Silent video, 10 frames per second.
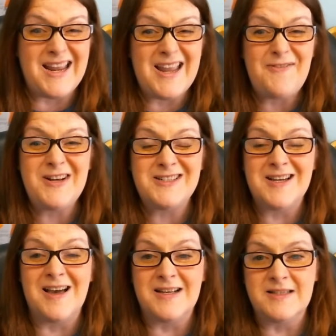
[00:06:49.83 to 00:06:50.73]
If it
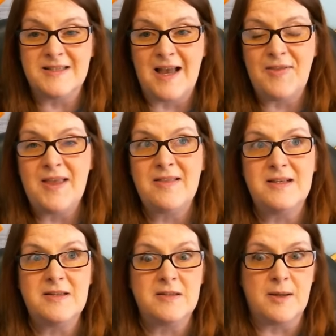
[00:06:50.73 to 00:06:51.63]
does, I think
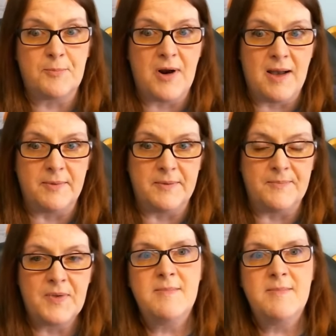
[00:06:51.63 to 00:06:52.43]
this is the problem,